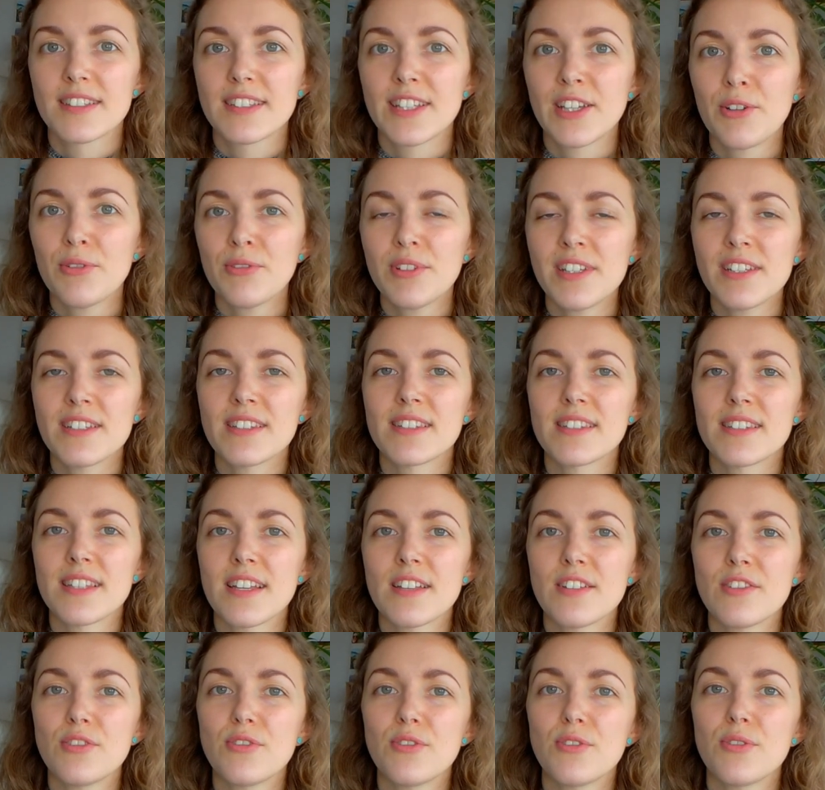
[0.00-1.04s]
They only
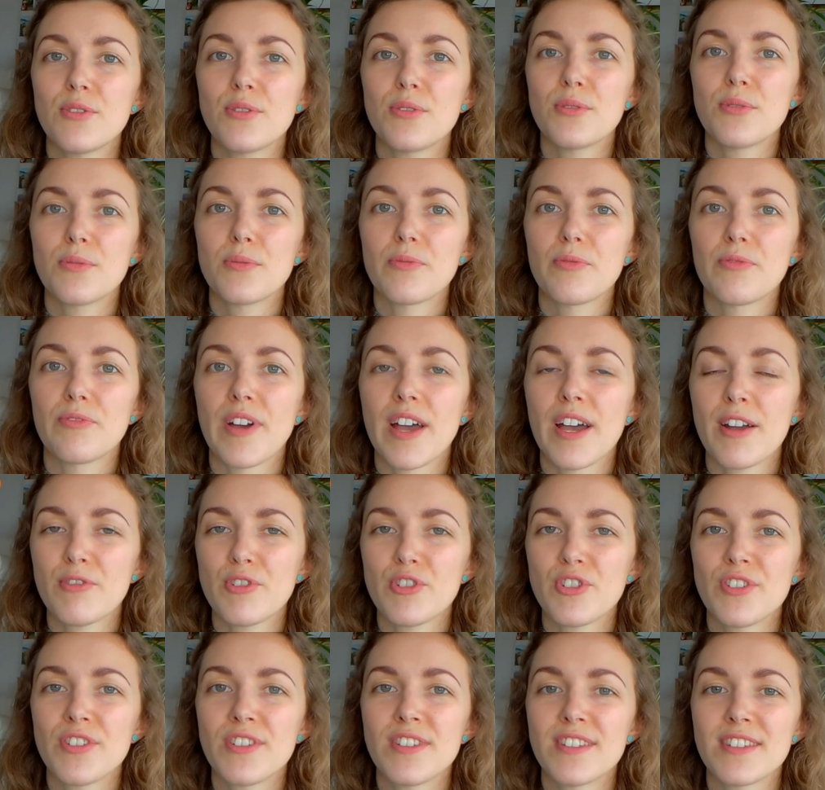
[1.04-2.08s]
send you
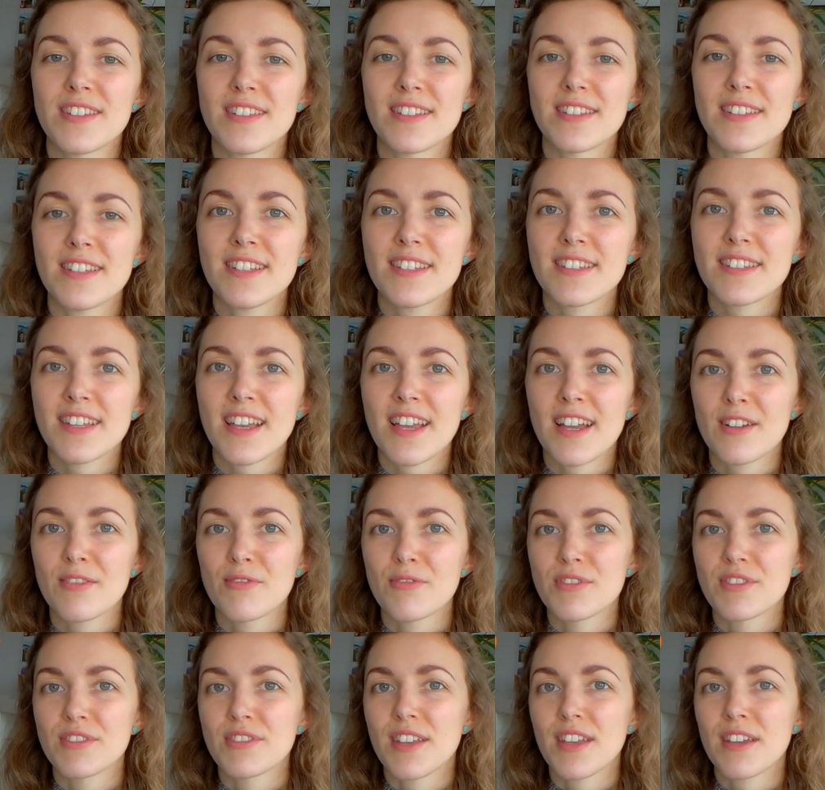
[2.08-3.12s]
vouchers and
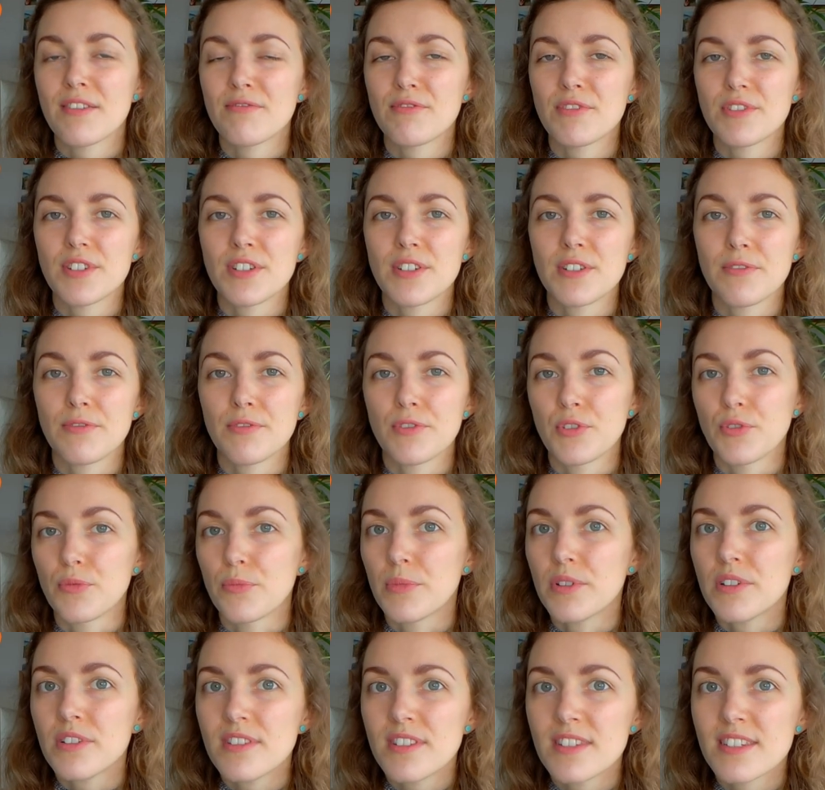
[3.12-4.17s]
discounts every few
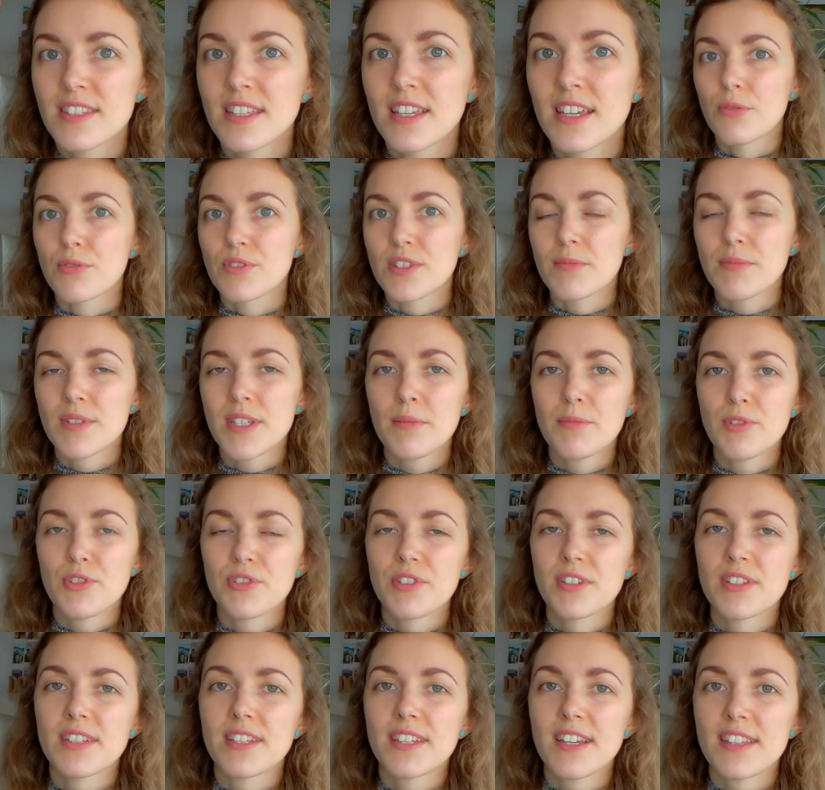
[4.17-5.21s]
months, or sometimes you
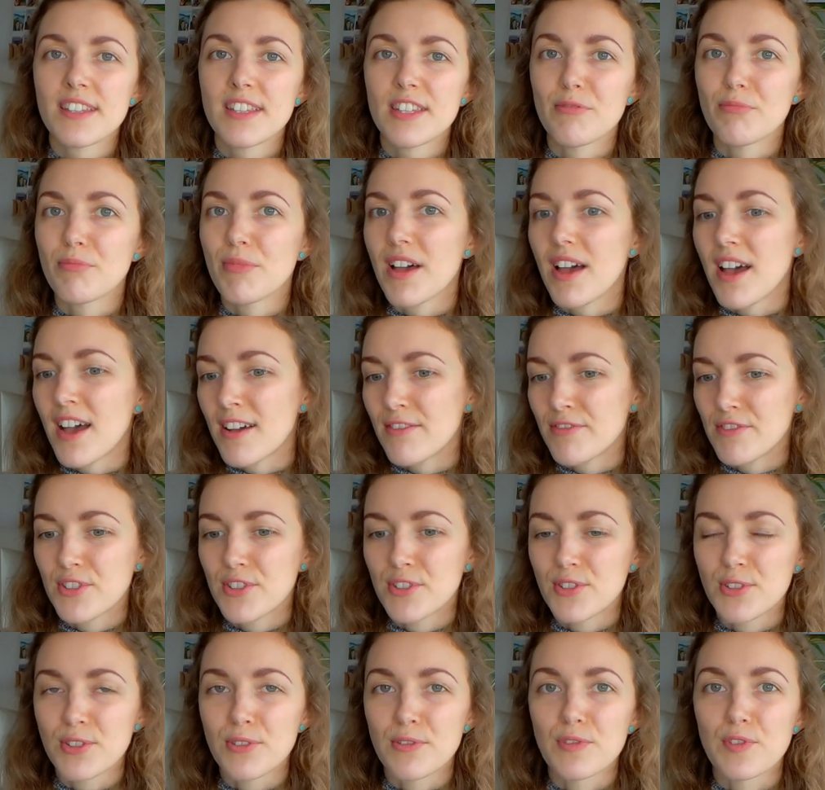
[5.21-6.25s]
can get them after
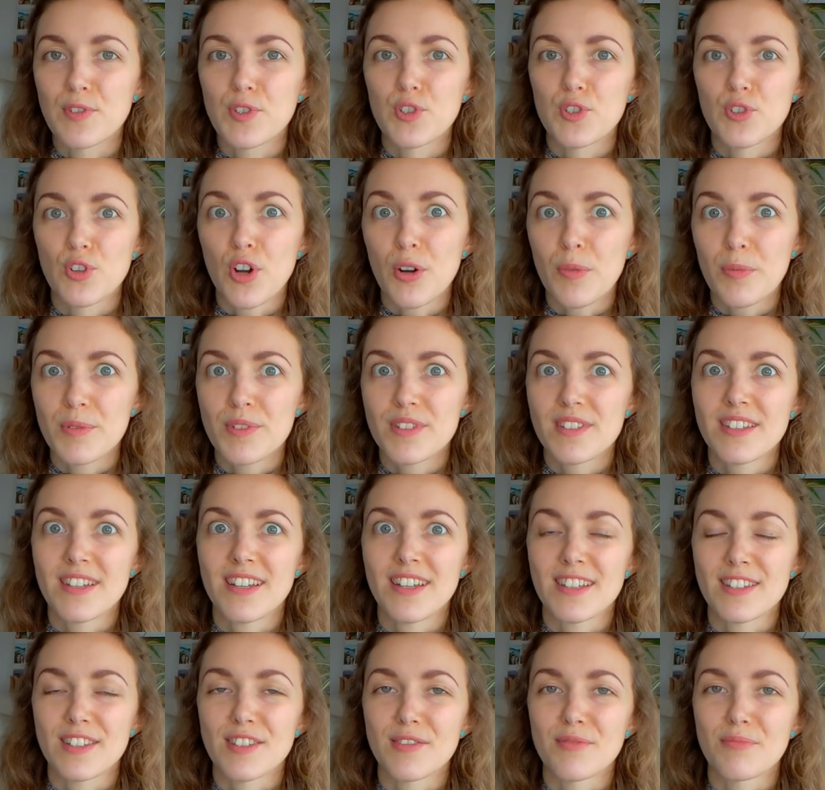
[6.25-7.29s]
you've shopped
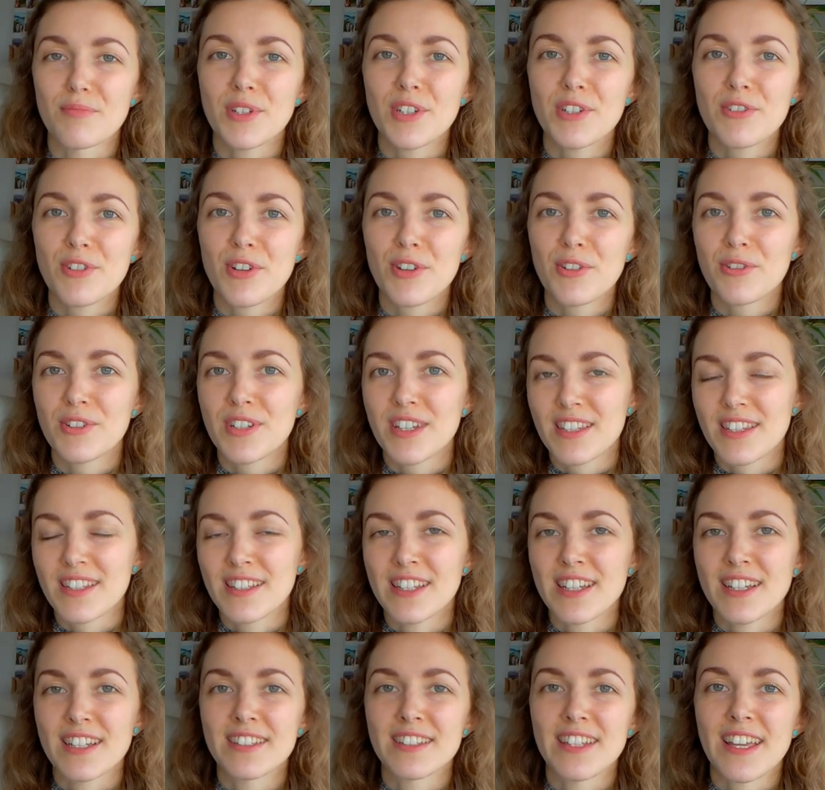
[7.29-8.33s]
at Migra, you get
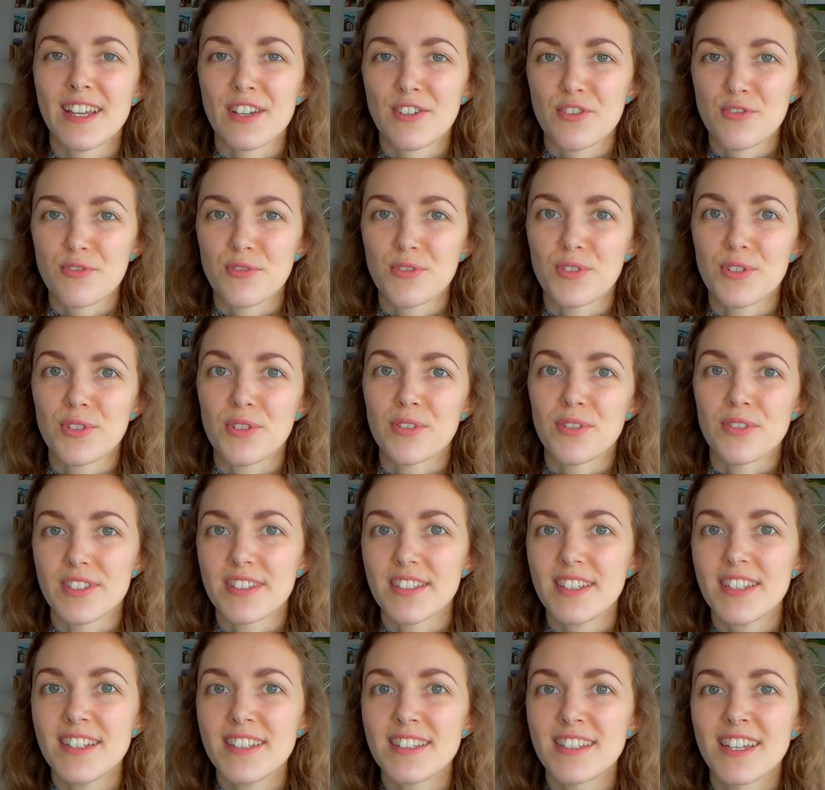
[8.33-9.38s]
like an extra
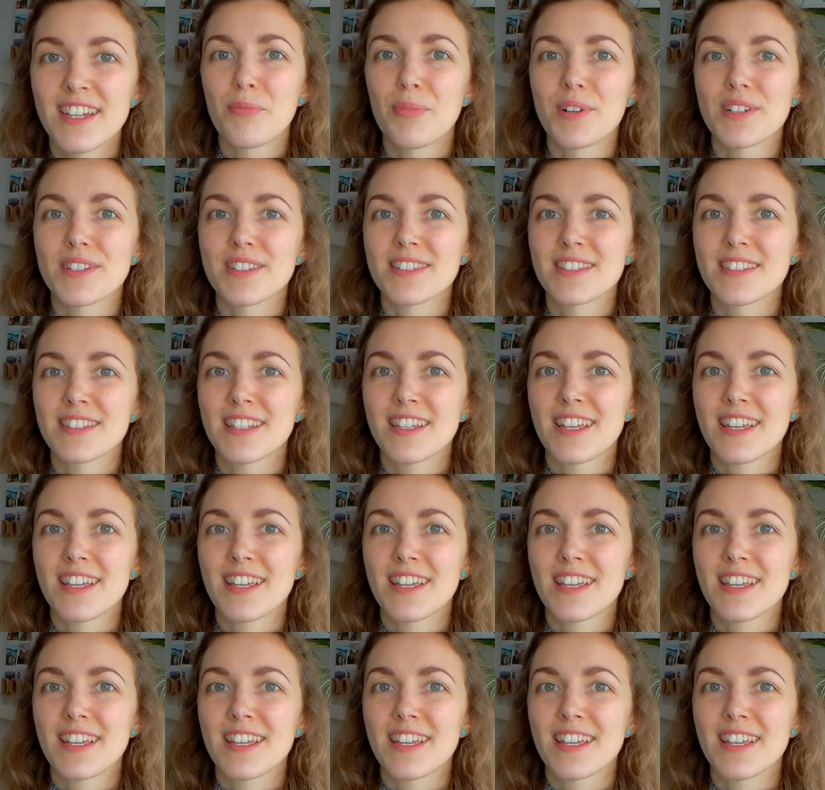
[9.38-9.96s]
receipt, but